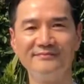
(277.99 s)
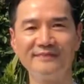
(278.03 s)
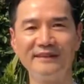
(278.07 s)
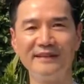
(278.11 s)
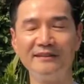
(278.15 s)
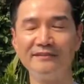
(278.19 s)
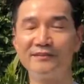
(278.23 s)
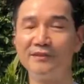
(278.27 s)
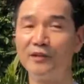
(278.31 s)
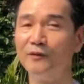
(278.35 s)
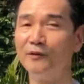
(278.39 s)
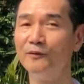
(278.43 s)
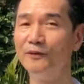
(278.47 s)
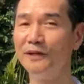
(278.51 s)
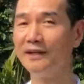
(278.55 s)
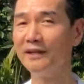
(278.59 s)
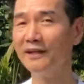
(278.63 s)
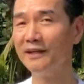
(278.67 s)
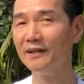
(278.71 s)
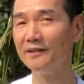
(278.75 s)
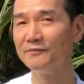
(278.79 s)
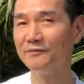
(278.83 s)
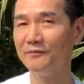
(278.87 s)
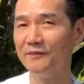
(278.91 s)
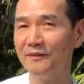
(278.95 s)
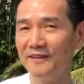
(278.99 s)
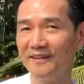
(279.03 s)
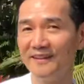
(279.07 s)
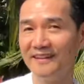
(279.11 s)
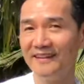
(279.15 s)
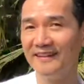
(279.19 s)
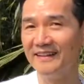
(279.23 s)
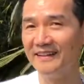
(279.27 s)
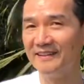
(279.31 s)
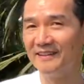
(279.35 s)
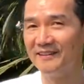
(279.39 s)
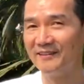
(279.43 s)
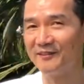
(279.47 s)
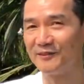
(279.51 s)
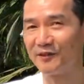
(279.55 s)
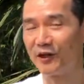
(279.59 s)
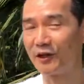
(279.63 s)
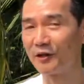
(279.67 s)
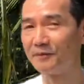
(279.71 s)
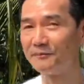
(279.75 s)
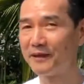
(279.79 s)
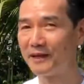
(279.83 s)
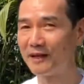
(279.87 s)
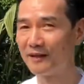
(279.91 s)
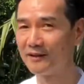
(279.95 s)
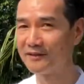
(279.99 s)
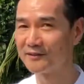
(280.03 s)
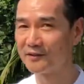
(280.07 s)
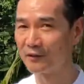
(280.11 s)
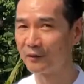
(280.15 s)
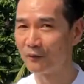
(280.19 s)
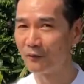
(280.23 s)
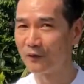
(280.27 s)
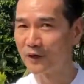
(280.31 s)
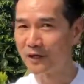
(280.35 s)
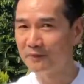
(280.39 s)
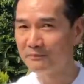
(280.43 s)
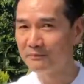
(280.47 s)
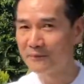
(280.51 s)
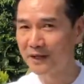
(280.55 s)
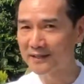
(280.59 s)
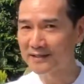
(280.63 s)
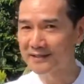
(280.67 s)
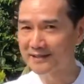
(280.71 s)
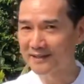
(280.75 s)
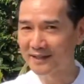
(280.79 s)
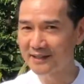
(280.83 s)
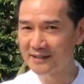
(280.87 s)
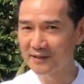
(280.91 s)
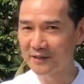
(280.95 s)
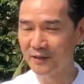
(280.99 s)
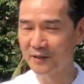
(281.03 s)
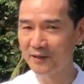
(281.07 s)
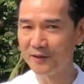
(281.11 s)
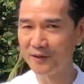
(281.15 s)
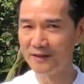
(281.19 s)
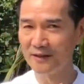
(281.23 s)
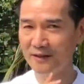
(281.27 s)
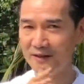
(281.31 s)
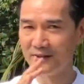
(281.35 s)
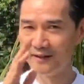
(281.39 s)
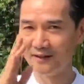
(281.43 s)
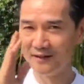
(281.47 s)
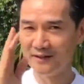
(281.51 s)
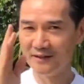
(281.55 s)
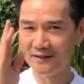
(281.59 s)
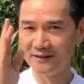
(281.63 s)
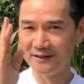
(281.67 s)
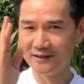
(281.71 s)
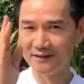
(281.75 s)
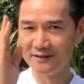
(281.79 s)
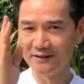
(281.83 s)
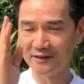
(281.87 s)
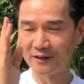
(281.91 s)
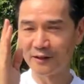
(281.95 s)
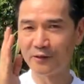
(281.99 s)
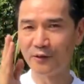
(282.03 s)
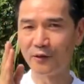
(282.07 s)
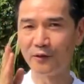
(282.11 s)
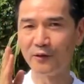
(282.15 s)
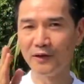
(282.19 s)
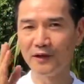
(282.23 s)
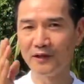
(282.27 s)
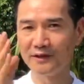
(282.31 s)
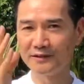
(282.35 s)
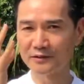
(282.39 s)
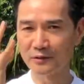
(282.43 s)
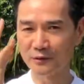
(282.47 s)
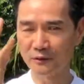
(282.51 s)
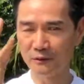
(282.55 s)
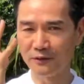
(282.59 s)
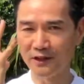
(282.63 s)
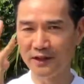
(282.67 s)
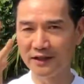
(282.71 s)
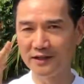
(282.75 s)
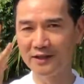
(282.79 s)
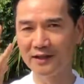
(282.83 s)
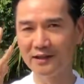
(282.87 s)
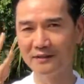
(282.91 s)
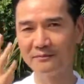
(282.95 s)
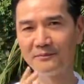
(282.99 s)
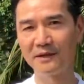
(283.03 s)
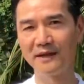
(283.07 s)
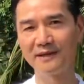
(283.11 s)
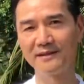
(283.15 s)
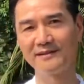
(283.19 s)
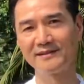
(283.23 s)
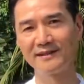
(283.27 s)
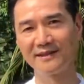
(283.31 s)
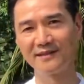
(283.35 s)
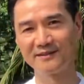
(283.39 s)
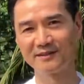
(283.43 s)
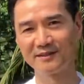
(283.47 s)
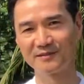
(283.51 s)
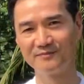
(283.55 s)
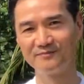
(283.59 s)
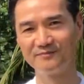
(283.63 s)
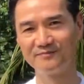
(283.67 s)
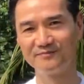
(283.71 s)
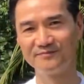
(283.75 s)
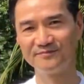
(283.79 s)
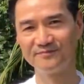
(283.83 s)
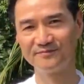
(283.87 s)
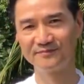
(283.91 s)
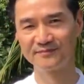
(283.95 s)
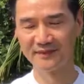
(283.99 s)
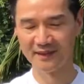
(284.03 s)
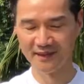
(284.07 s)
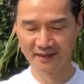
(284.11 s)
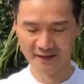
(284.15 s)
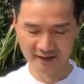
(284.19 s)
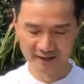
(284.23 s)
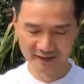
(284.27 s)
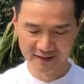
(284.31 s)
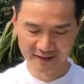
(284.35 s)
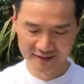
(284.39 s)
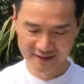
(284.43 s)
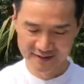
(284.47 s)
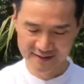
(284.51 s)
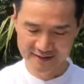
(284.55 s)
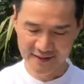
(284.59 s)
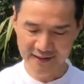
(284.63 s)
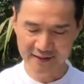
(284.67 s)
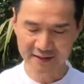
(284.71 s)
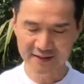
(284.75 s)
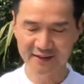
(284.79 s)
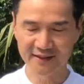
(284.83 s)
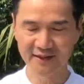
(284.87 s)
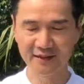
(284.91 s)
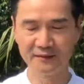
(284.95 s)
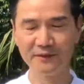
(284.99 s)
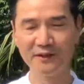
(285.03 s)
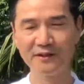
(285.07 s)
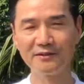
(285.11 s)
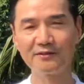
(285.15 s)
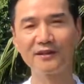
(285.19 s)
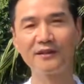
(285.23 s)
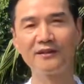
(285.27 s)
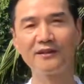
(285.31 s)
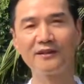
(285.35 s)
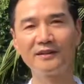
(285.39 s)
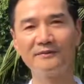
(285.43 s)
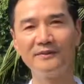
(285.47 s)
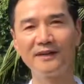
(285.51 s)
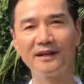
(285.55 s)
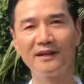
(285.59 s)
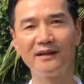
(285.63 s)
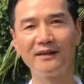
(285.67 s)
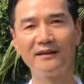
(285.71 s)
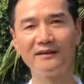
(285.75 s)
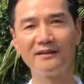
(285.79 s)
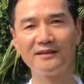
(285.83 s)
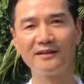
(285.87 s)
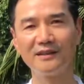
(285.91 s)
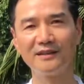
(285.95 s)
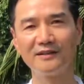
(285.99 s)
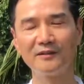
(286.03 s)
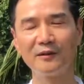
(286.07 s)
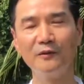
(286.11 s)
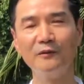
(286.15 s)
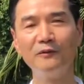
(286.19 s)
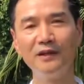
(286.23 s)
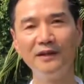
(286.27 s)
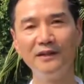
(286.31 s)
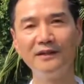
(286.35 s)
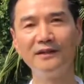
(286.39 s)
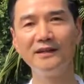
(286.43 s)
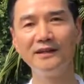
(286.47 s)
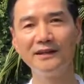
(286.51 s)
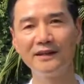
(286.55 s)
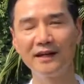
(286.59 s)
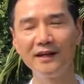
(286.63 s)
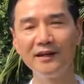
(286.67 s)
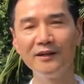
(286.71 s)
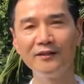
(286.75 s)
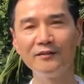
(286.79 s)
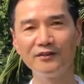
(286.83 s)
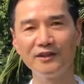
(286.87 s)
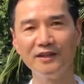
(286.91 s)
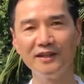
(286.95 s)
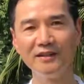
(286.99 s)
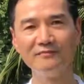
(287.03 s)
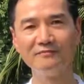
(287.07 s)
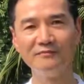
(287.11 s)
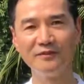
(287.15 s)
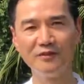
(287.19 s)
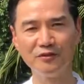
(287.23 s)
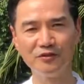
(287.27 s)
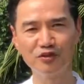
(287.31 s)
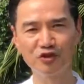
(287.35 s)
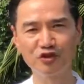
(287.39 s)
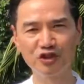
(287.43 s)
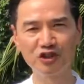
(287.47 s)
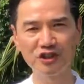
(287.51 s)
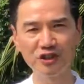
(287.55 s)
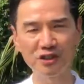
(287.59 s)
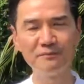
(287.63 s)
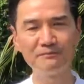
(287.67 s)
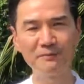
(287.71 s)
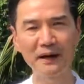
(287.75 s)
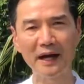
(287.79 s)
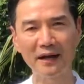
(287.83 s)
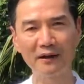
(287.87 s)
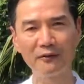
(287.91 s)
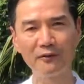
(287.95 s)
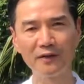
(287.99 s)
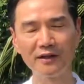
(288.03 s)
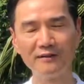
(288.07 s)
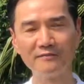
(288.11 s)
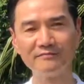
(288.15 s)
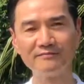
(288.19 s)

So we talk about the right mindset. The goal is radiant mindset. Secondly, we talk about the radiant energy, Qi power.